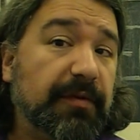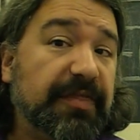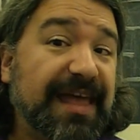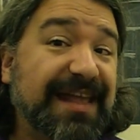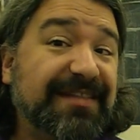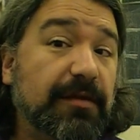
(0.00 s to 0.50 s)
but
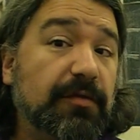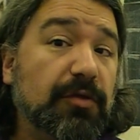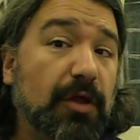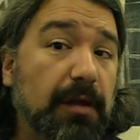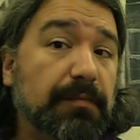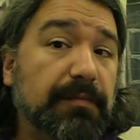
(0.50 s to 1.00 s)
that does
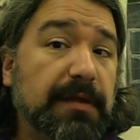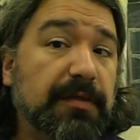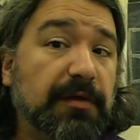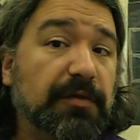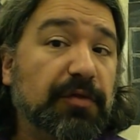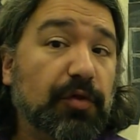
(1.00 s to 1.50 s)
not mean
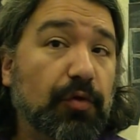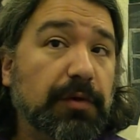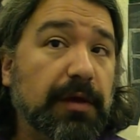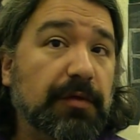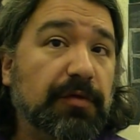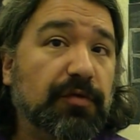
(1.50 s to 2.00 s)
that his tone
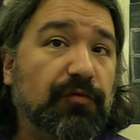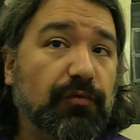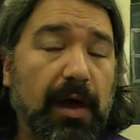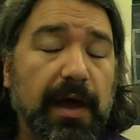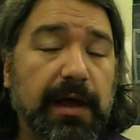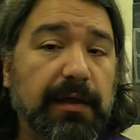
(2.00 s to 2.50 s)
is dry.